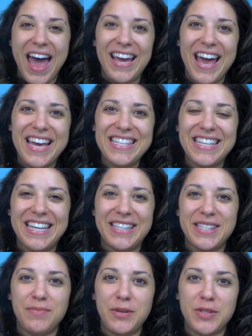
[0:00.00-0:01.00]
Hi guys,
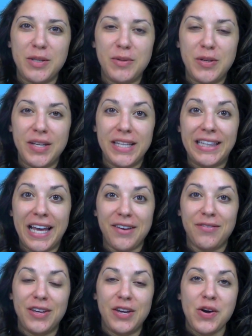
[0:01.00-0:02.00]
it's Music Beauty
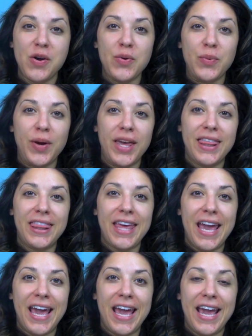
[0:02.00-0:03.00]
Life here with
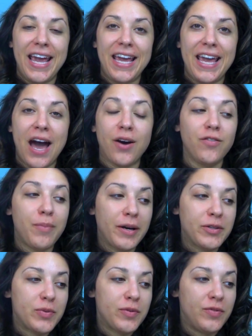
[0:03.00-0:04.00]
a
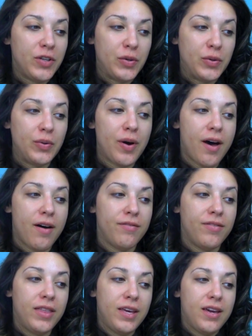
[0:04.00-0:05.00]
out-of-box review
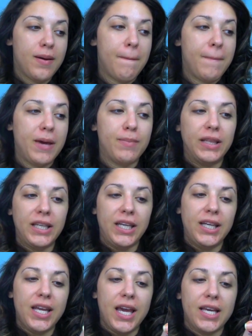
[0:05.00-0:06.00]
of the
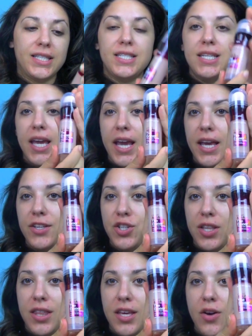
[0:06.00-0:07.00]
Maybelline
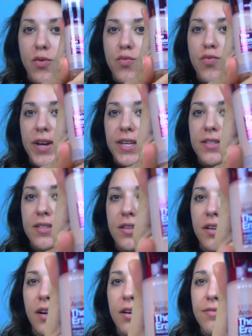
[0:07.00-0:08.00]
Anti-Age The
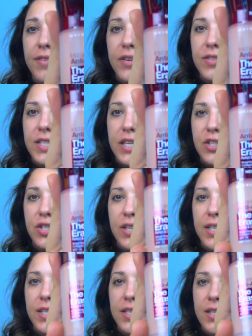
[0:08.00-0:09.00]
Eraser
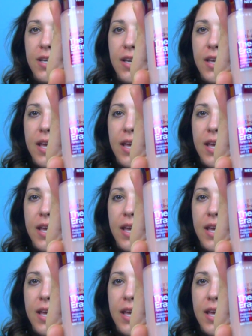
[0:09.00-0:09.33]
Foundation.